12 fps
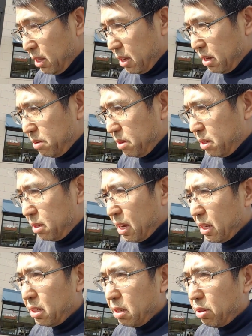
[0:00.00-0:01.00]
I was
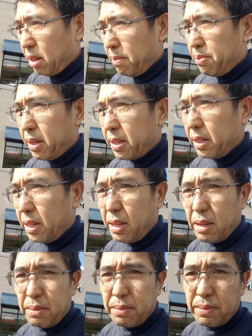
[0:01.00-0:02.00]
just trying to pick it
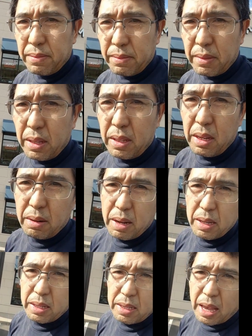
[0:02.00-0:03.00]
up, and then
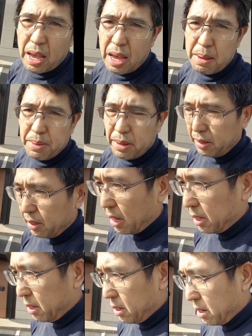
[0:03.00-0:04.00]
this happened. I